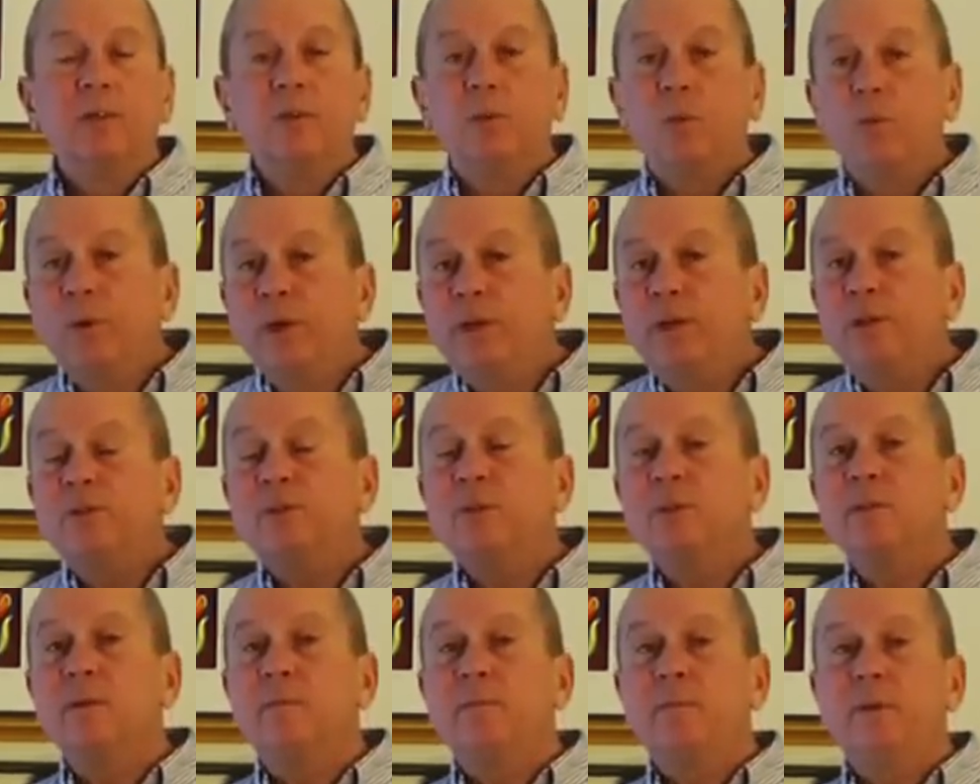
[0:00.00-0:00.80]
The
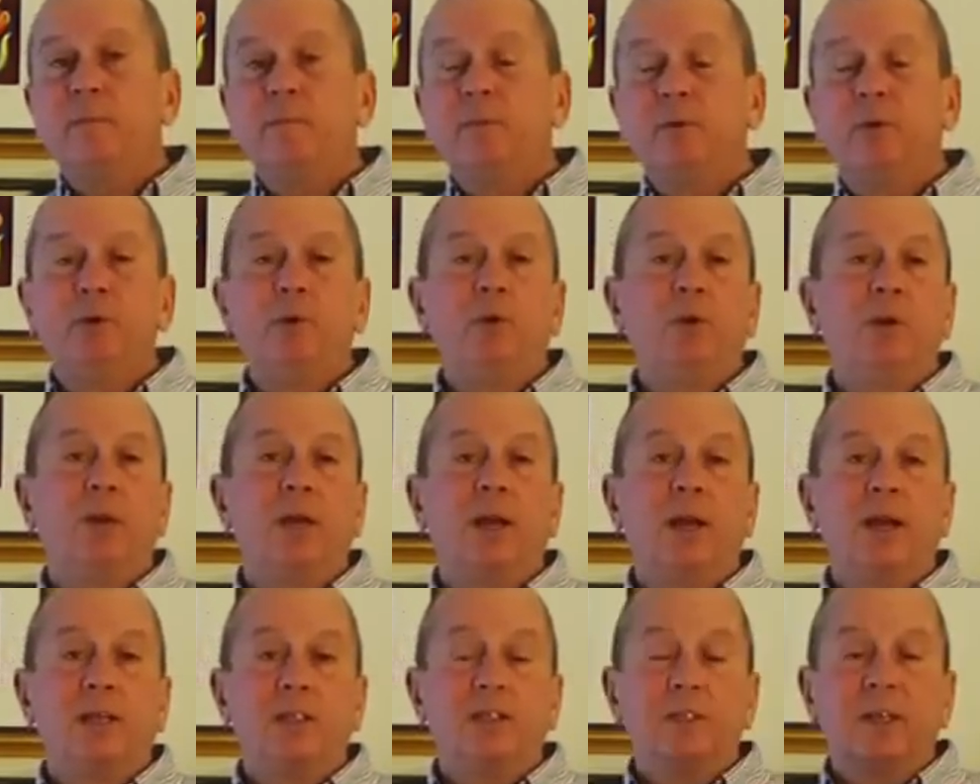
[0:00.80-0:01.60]
reason that people
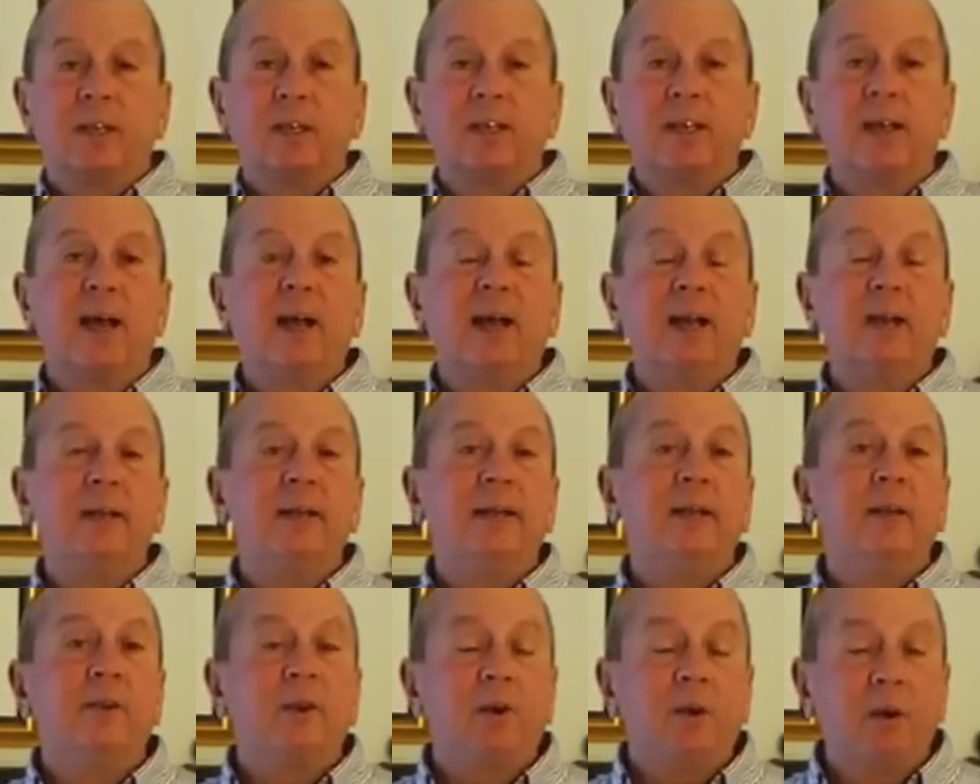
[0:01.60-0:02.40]
utilize
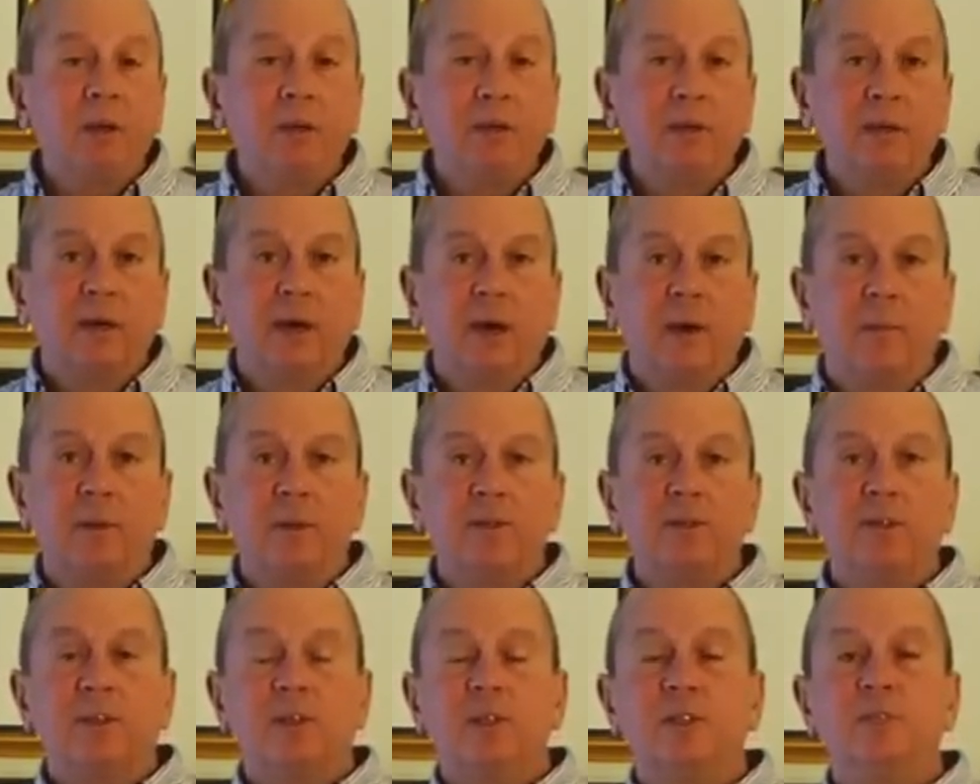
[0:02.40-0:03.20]
cotton in their
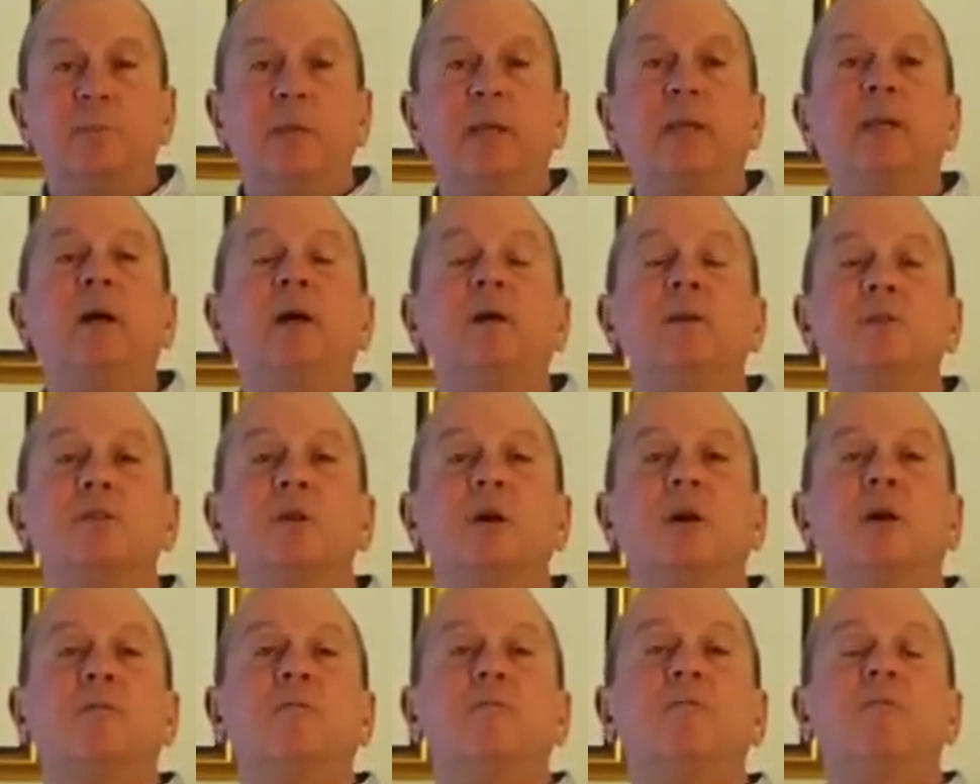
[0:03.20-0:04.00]
undergarments is because
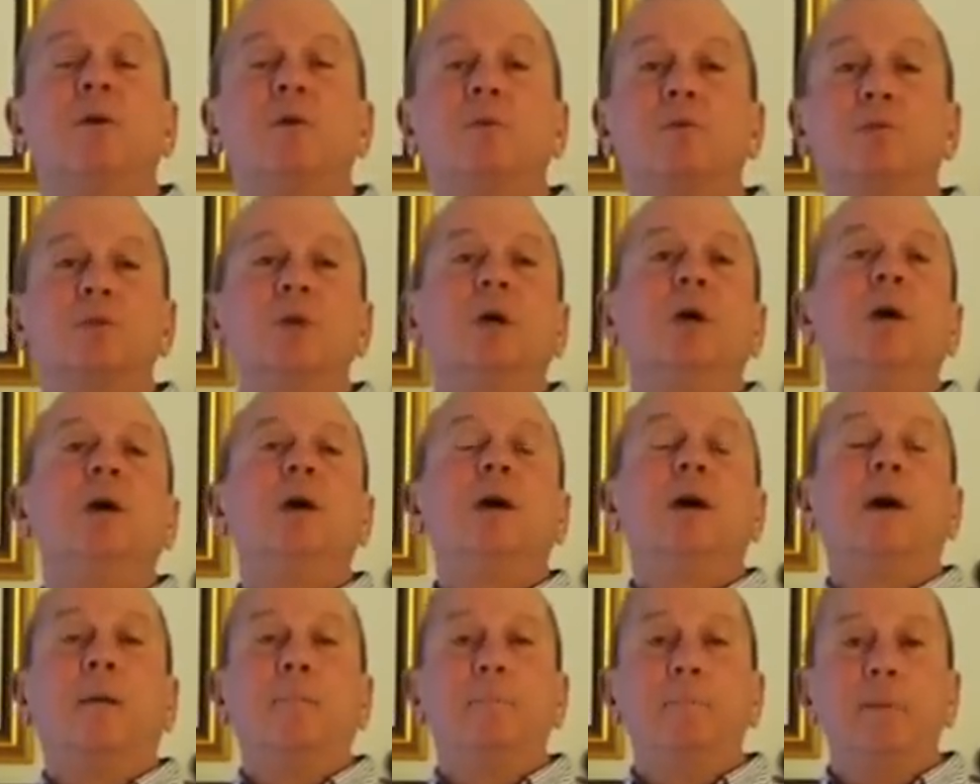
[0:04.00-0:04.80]
of those
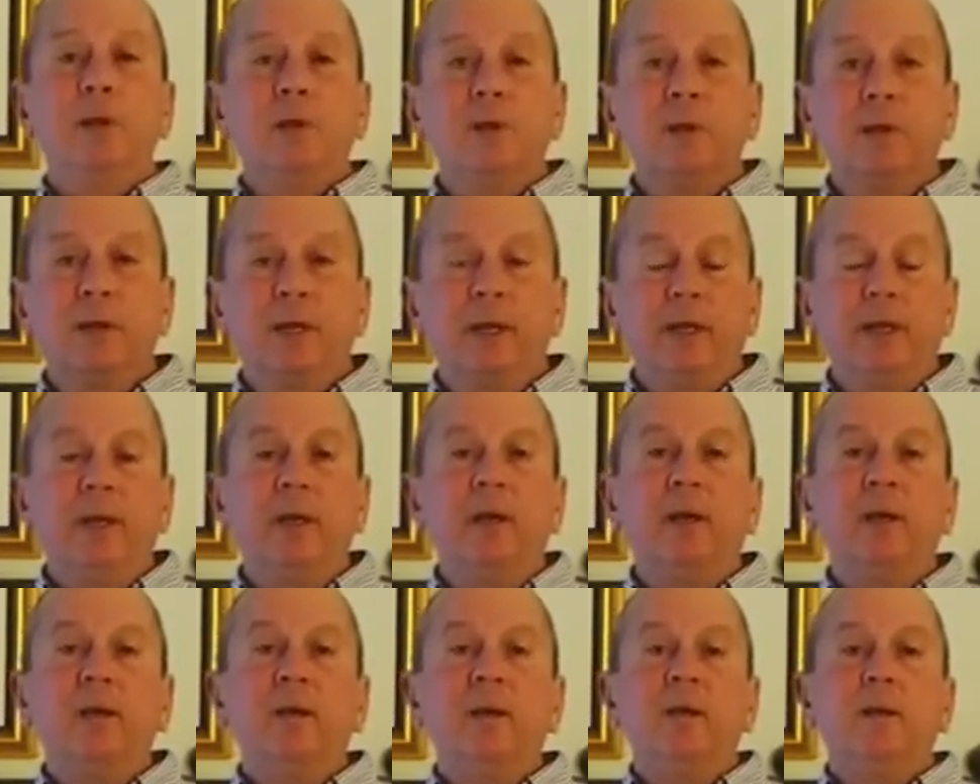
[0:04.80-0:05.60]

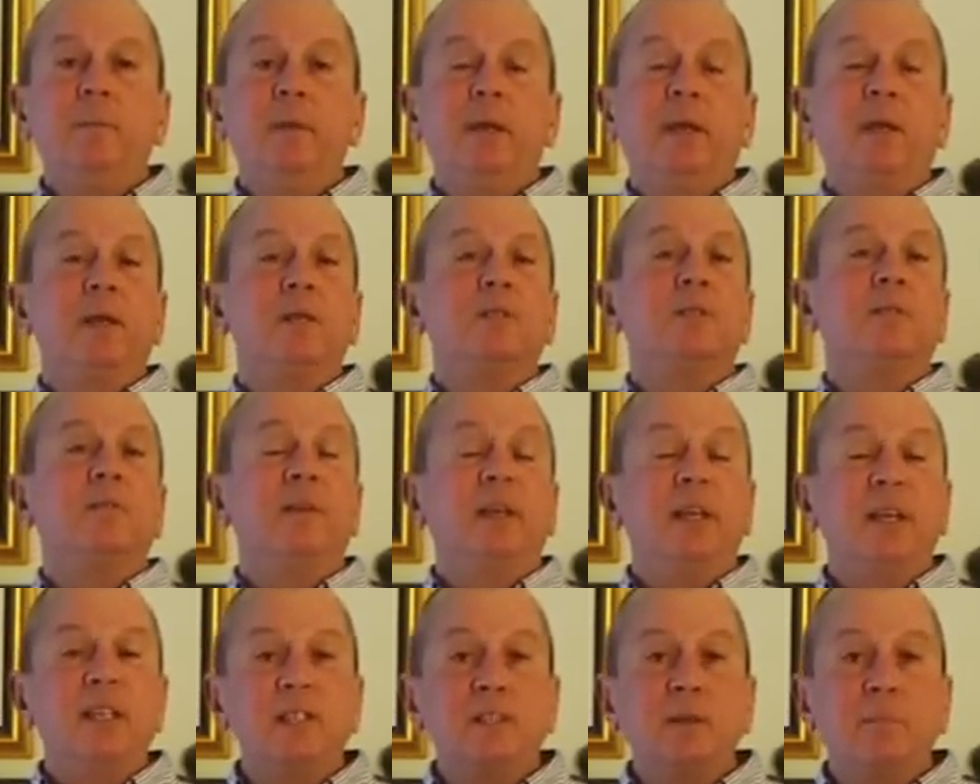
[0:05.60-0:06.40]
ability, because
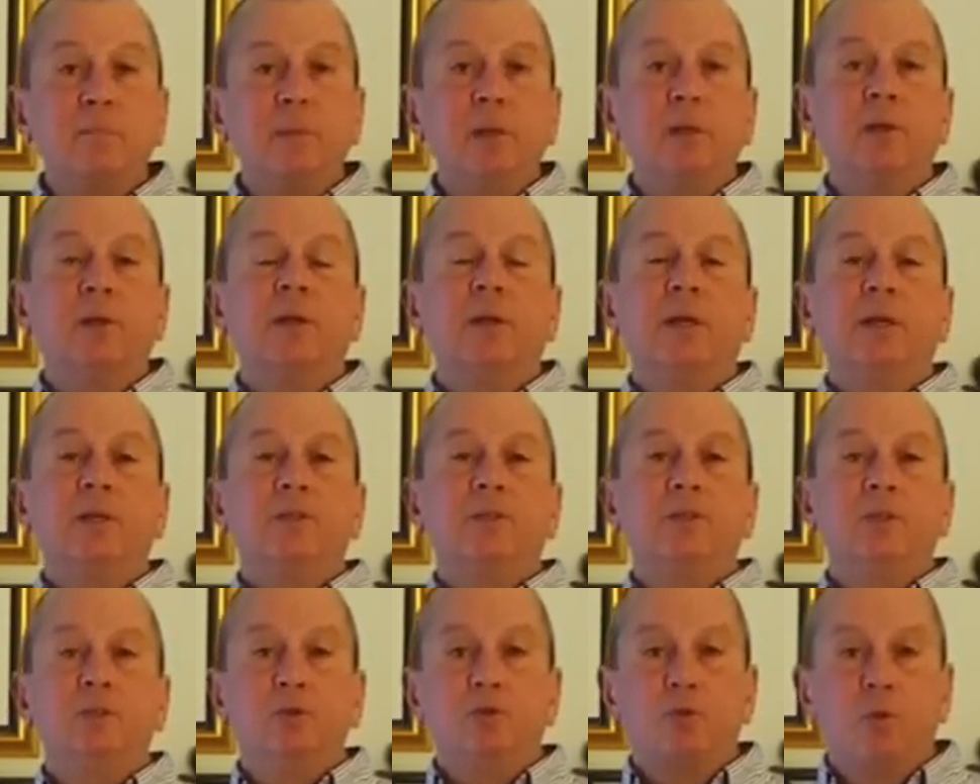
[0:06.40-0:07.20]
of its ability
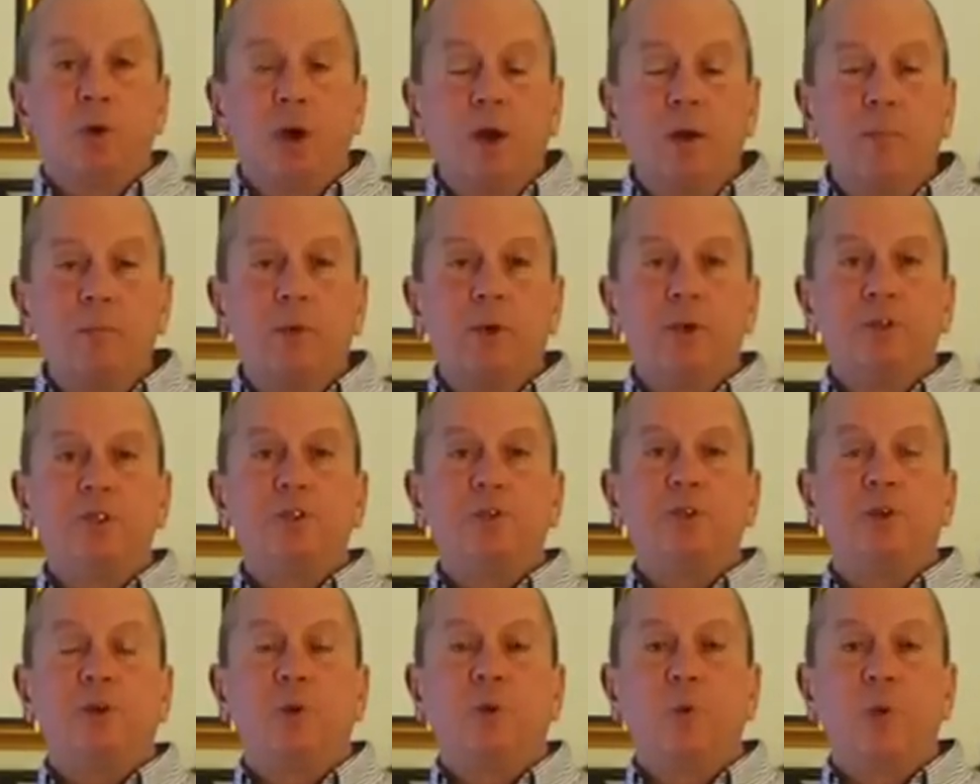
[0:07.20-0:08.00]
to draw
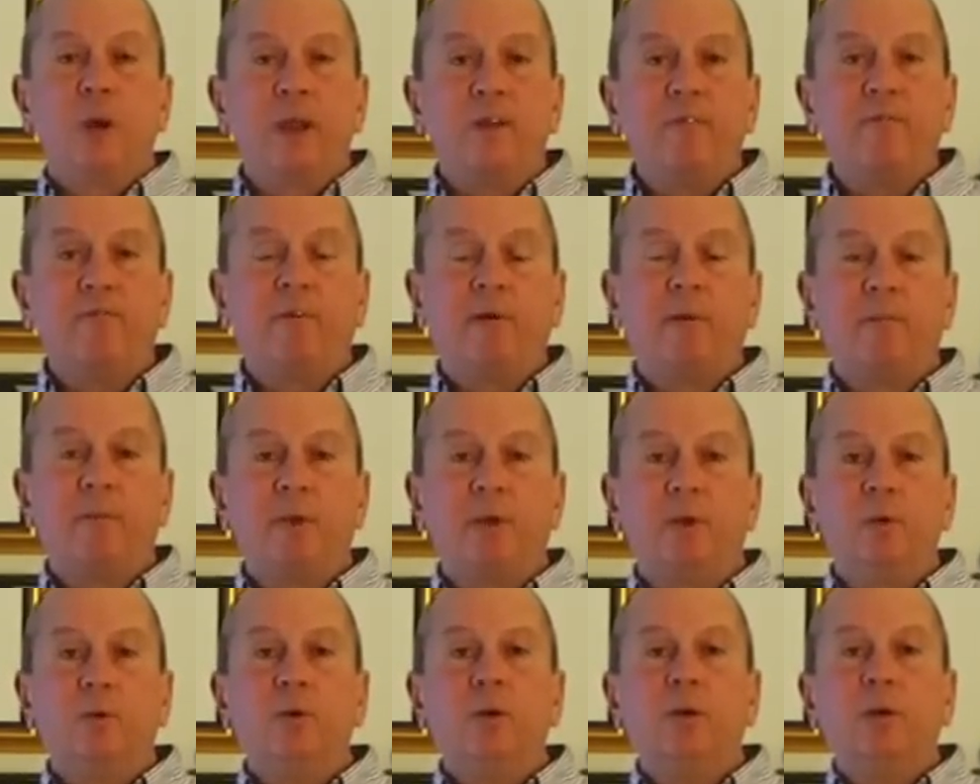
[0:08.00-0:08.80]
moisture away from
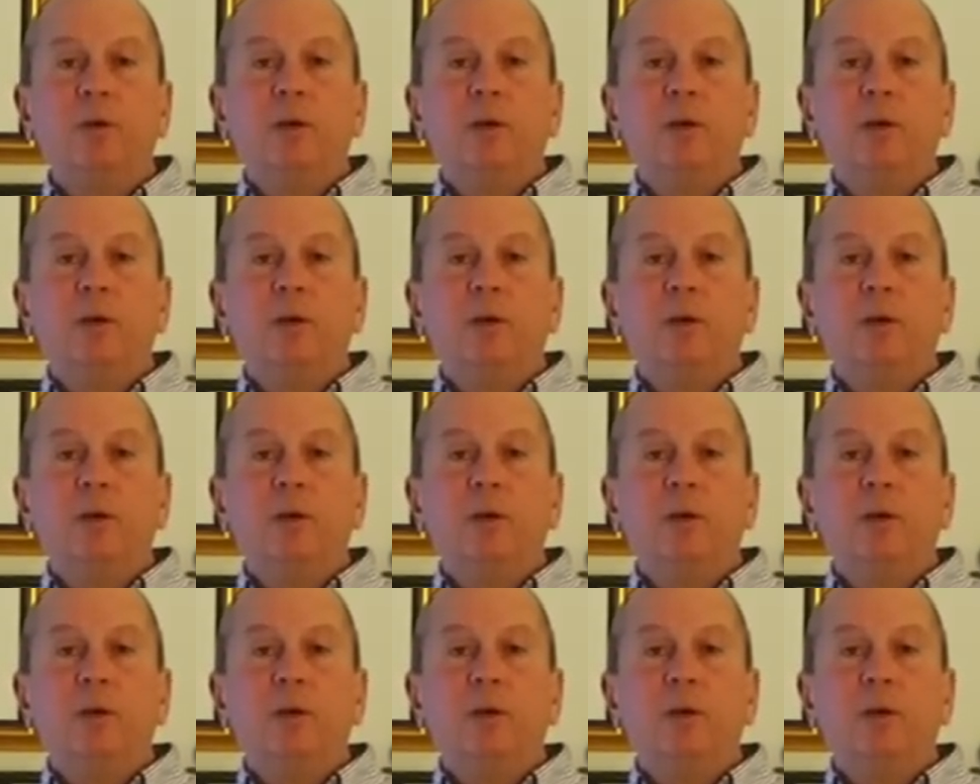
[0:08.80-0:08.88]
you.